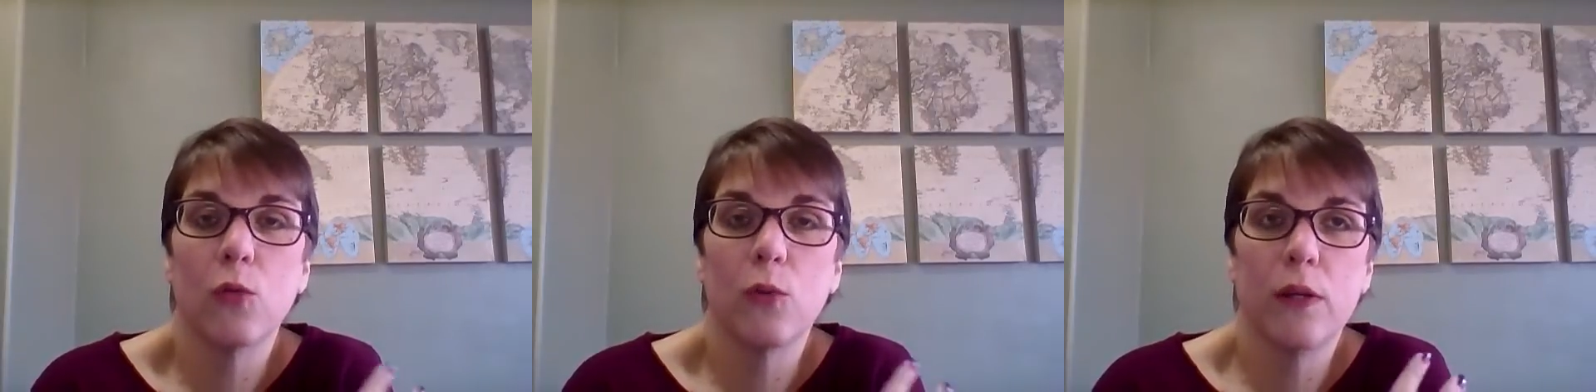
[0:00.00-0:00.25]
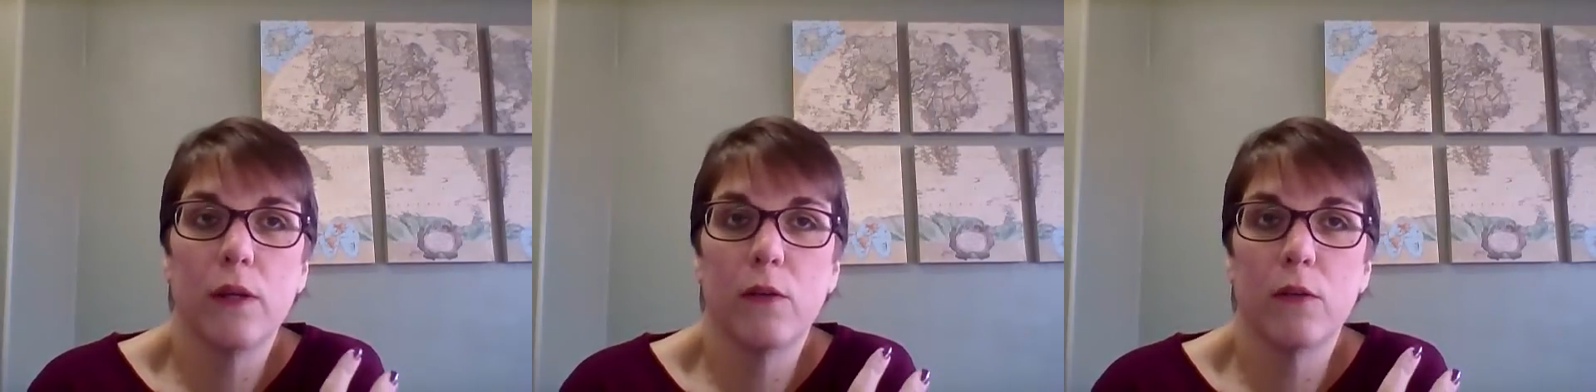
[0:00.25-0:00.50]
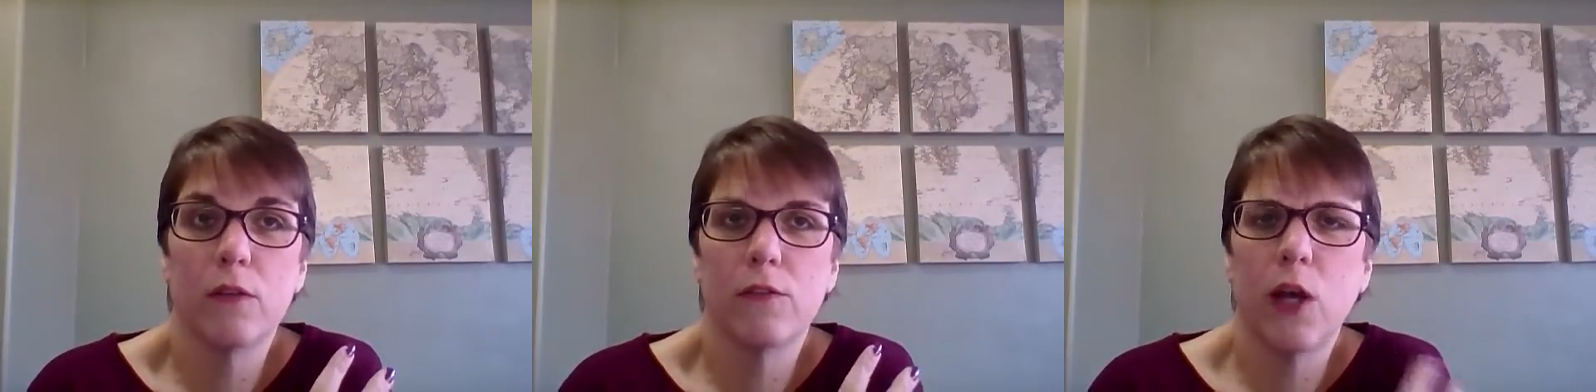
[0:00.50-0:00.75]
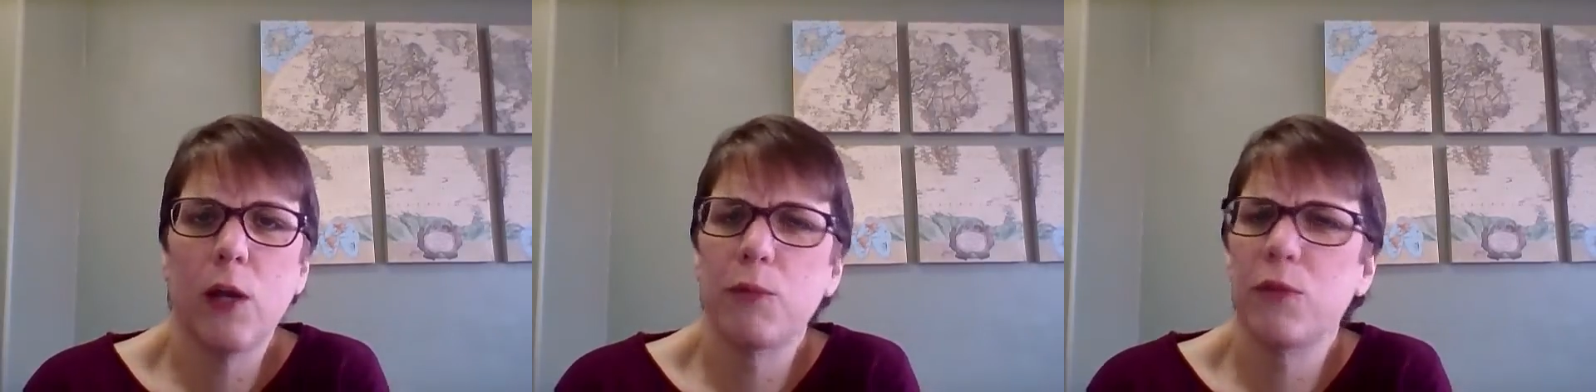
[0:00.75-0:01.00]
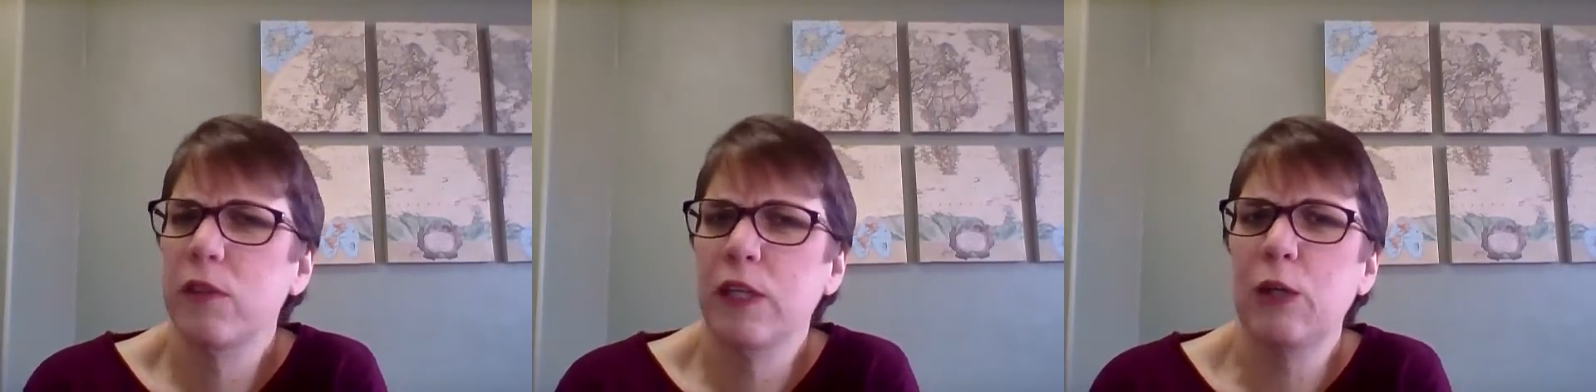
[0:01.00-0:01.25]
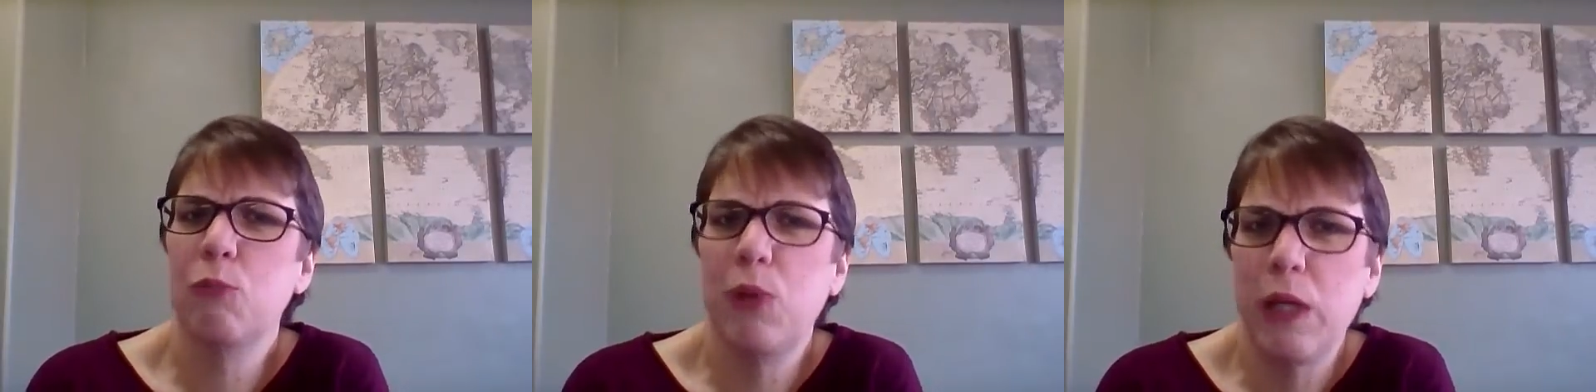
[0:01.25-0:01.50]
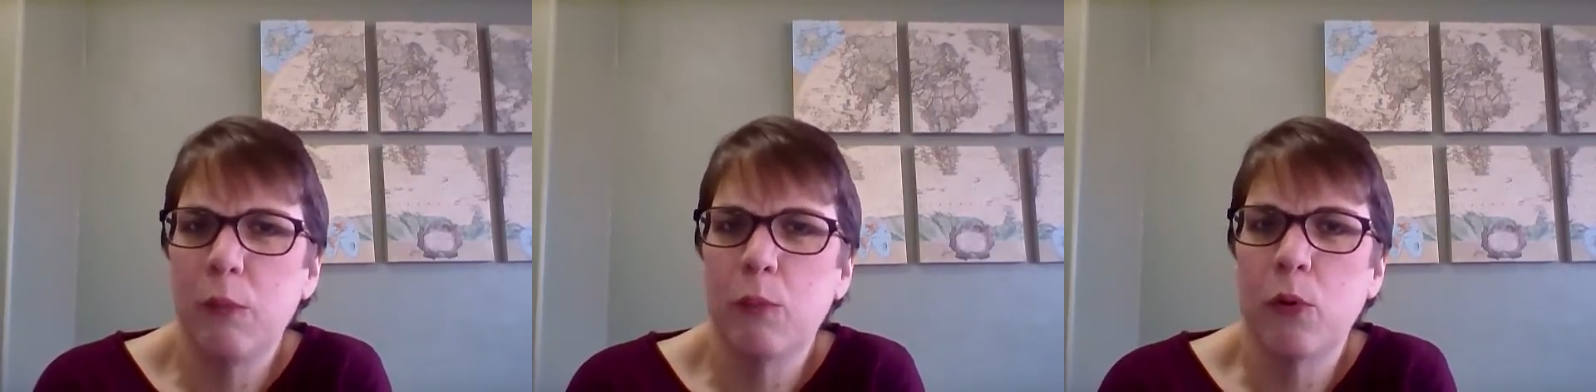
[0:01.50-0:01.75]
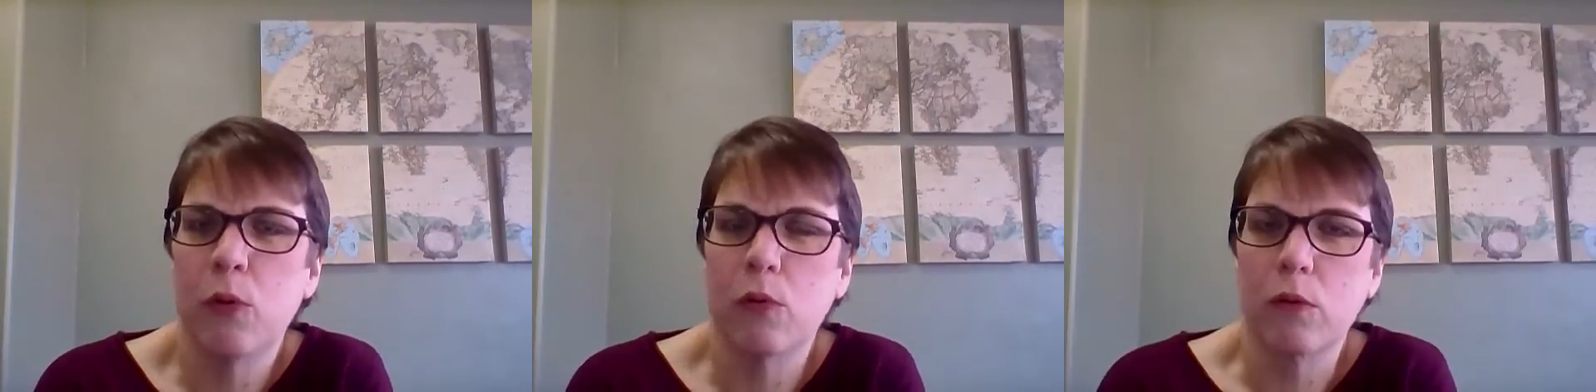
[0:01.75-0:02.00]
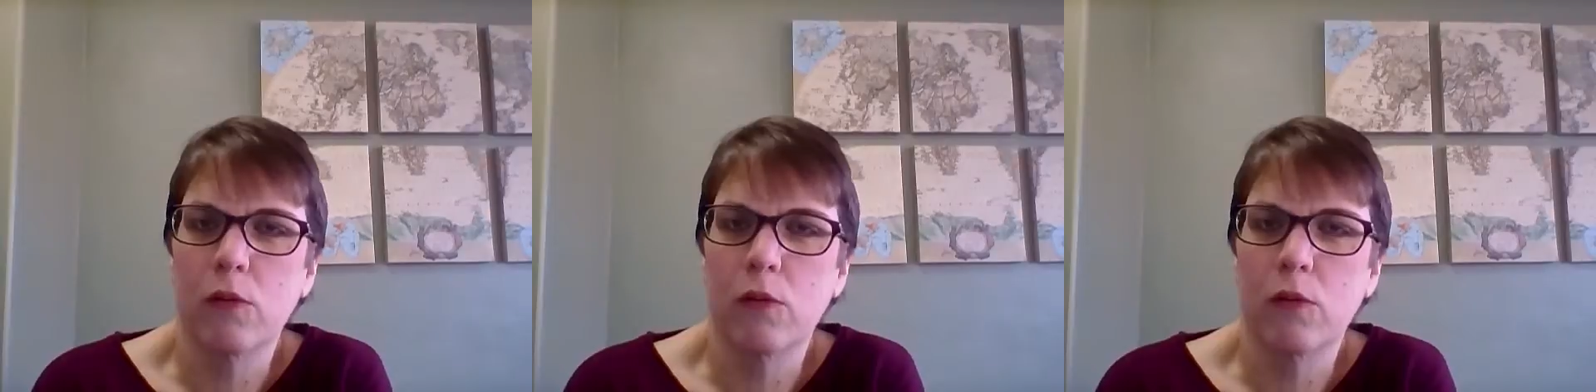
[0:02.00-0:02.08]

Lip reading: we stop seeing people,